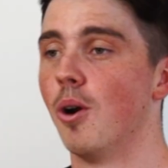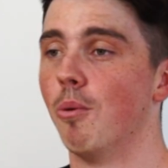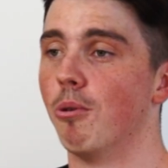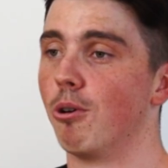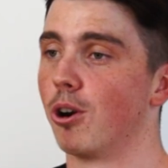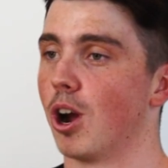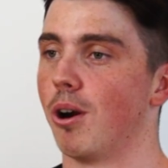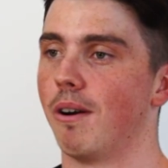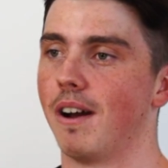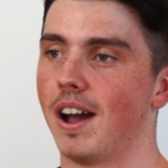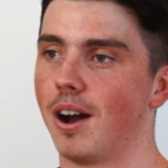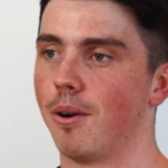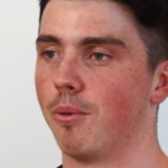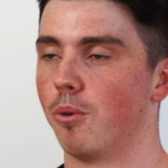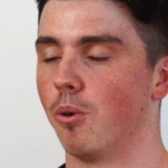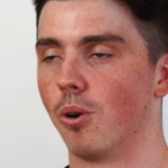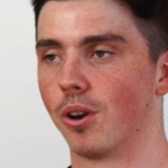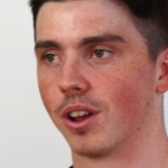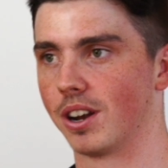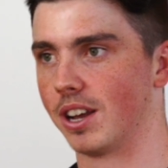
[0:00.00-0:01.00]
We'll go out,
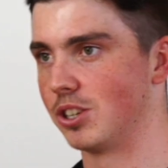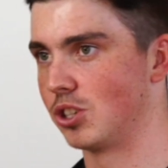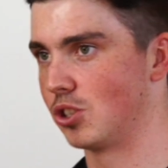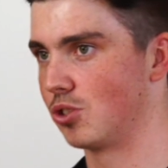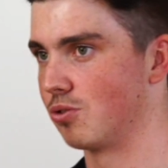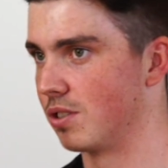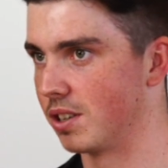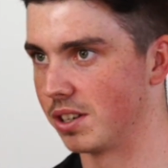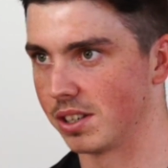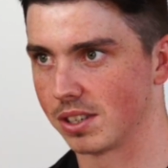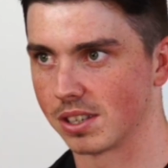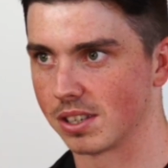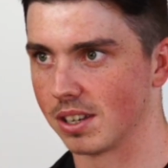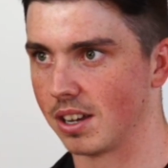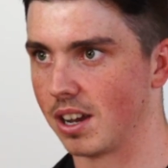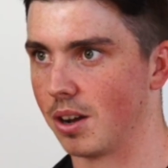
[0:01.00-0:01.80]
we'll organize drinks,